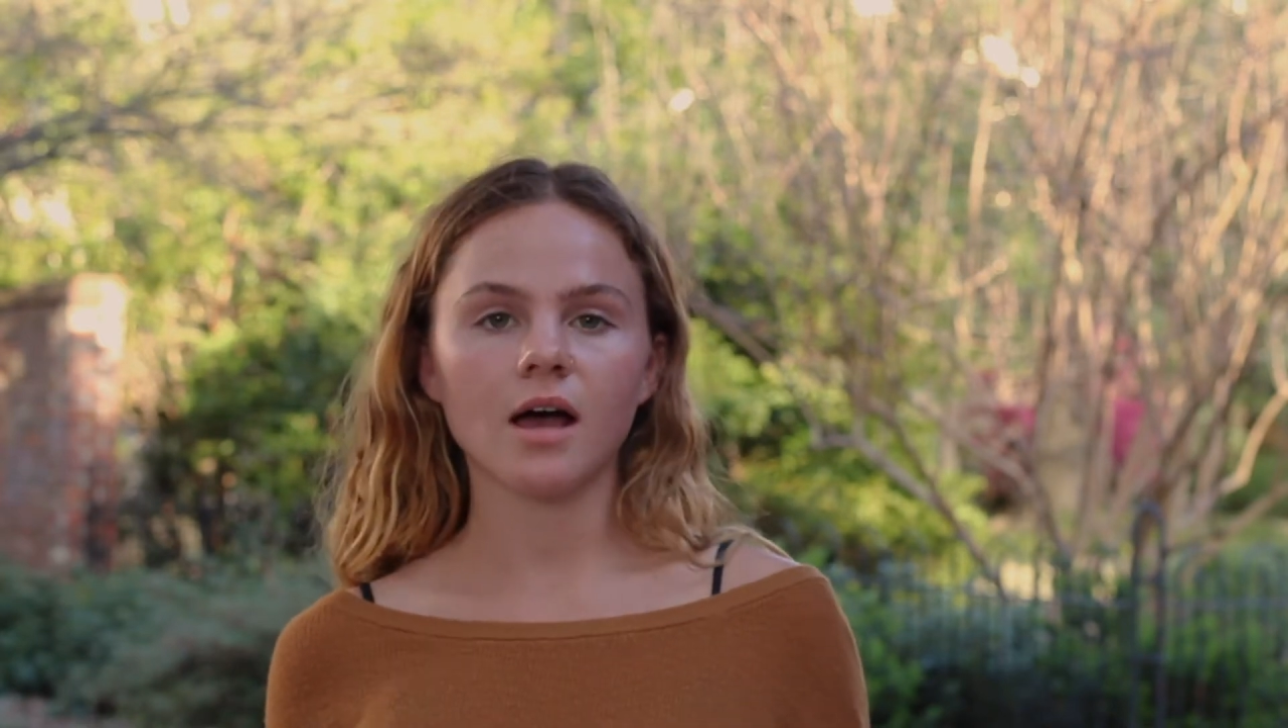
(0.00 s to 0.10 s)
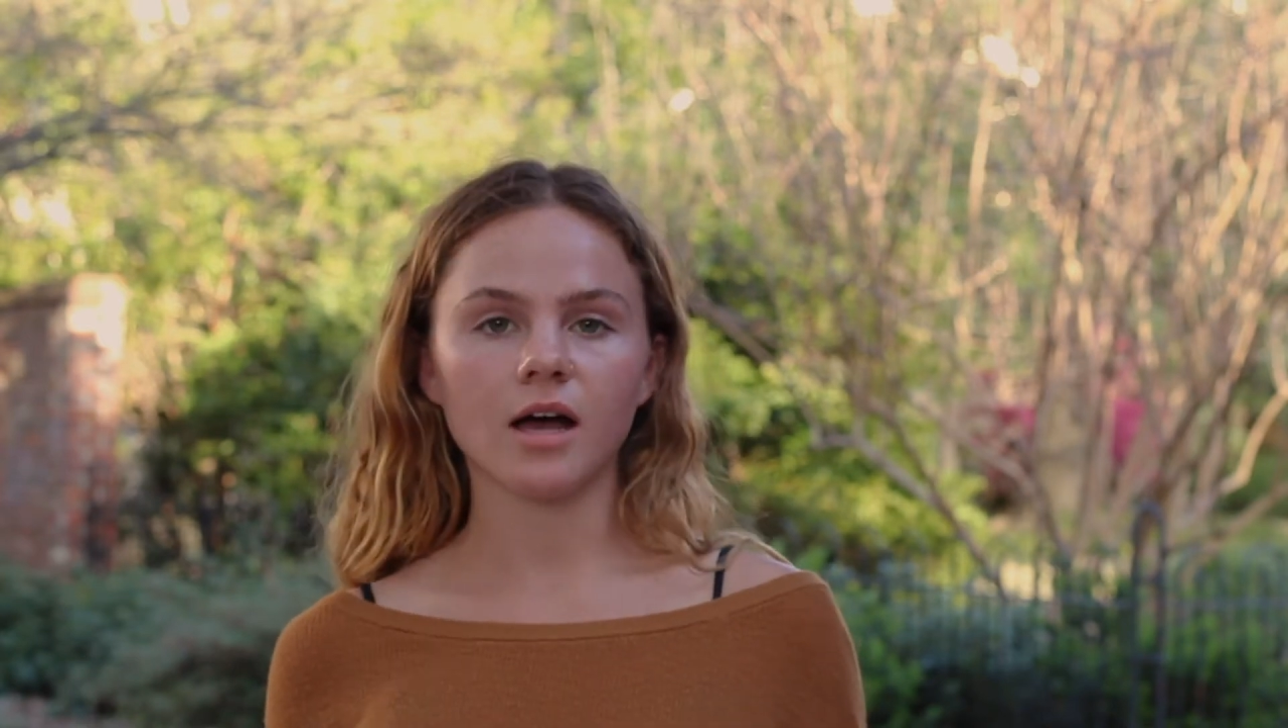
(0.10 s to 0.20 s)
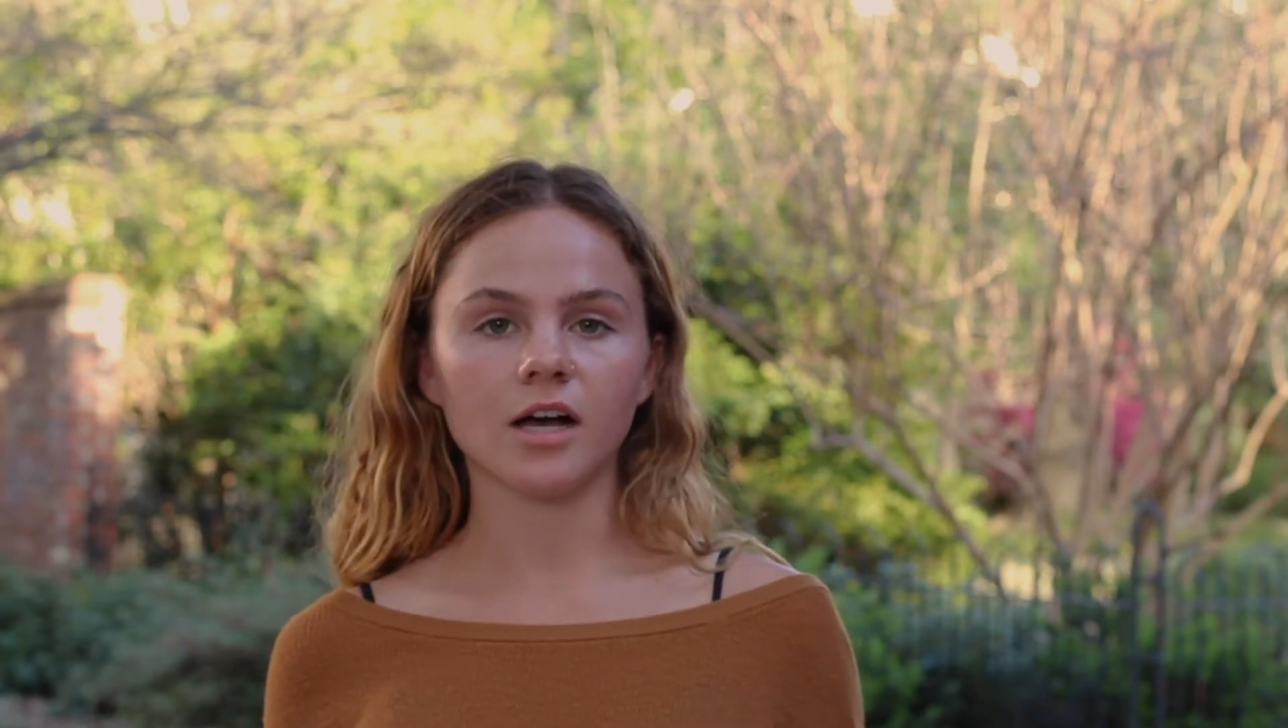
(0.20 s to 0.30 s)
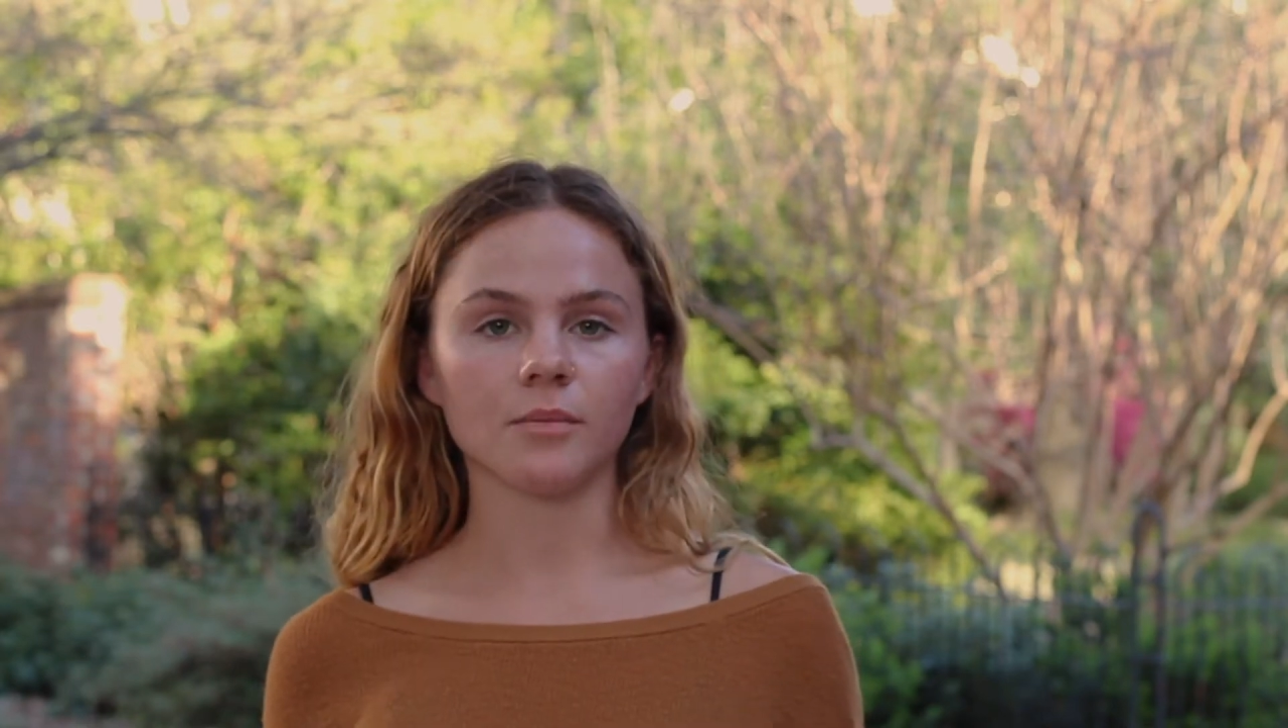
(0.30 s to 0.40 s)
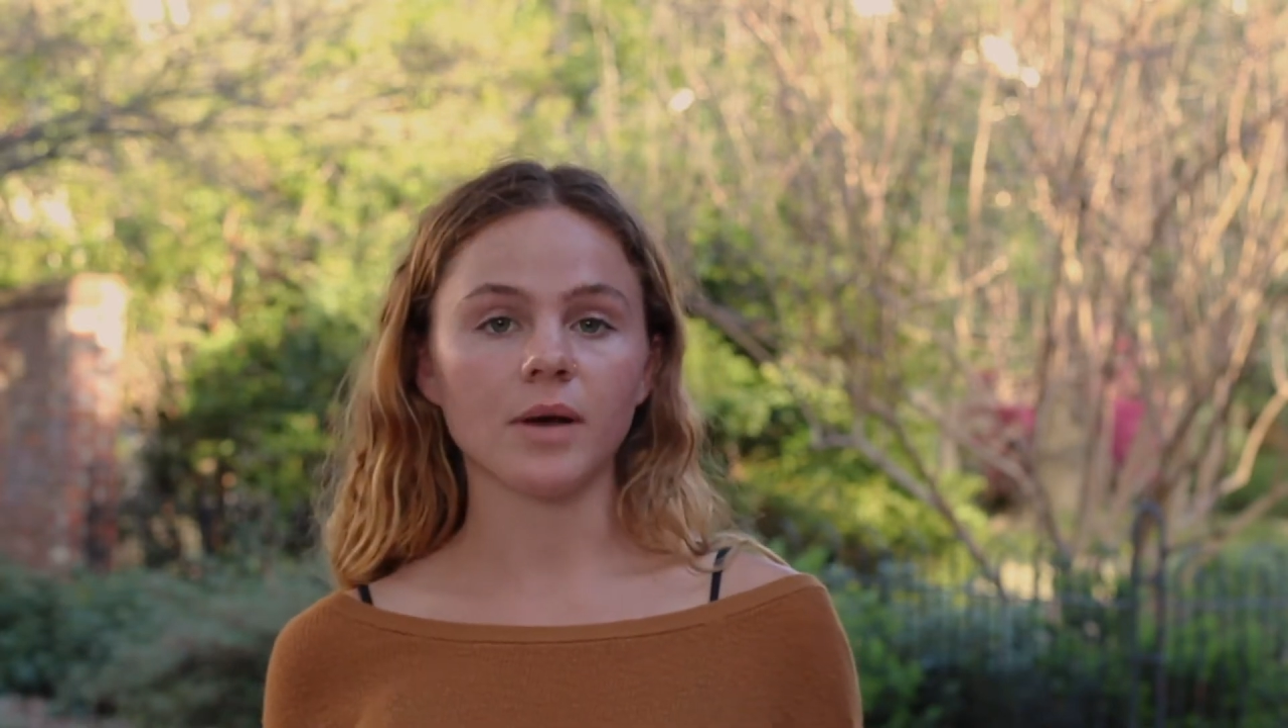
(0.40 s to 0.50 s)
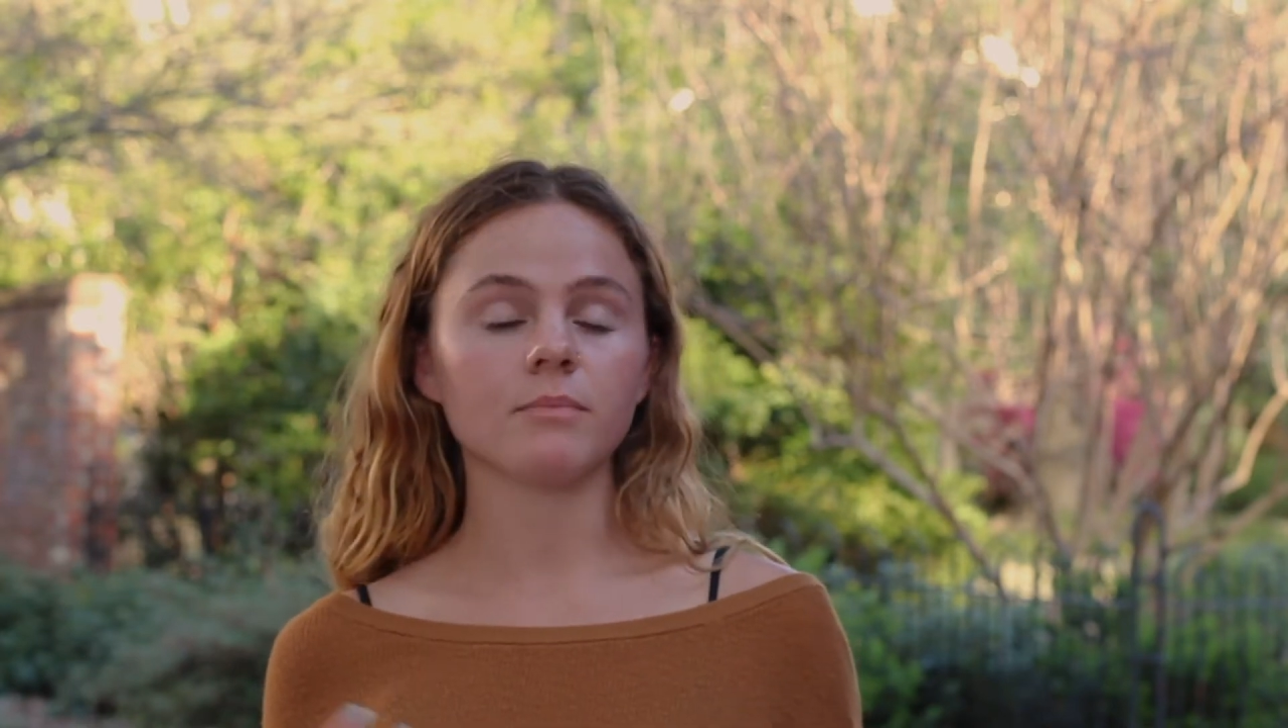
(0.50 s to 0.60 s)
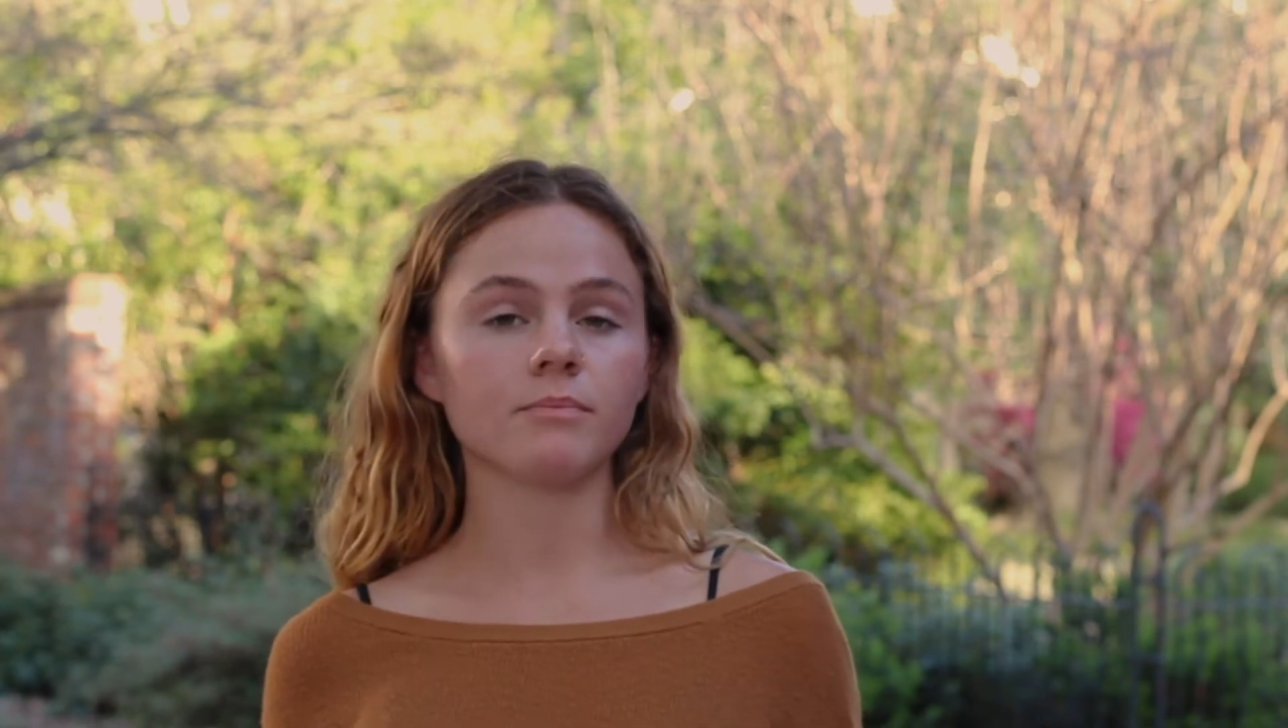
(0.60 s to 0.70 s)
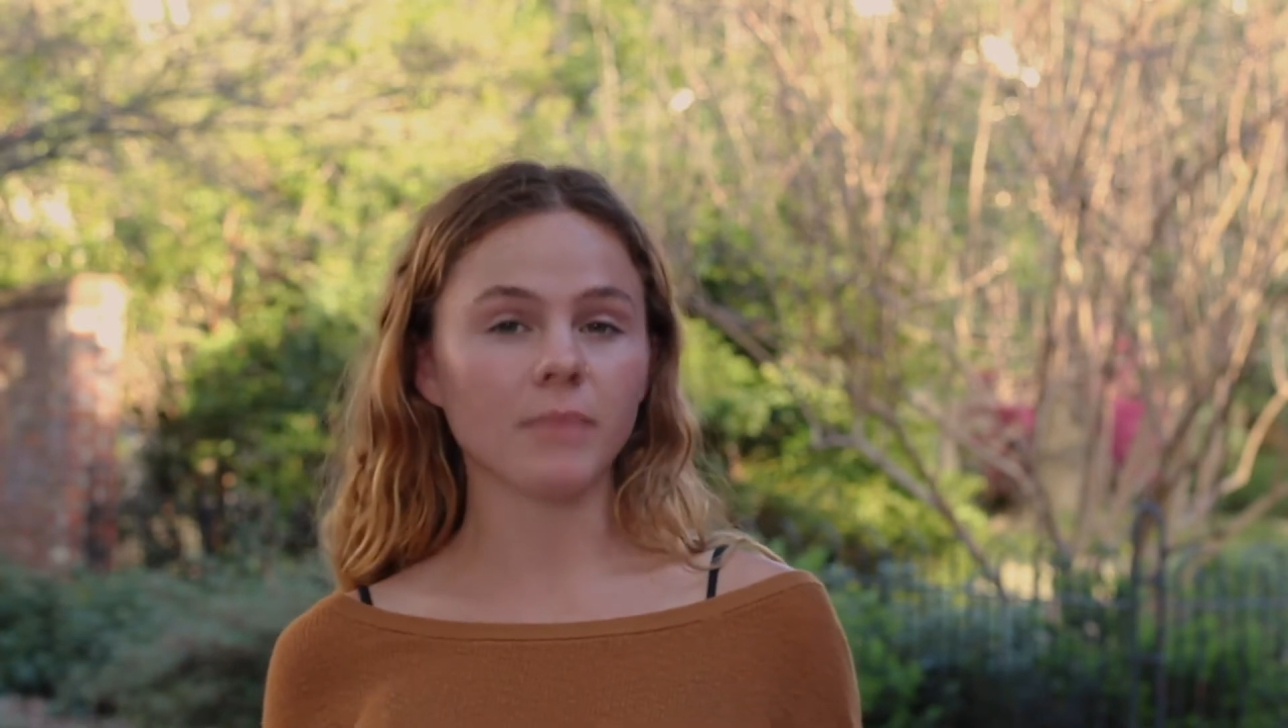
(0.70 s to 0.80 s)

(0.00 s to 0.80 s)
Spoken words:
A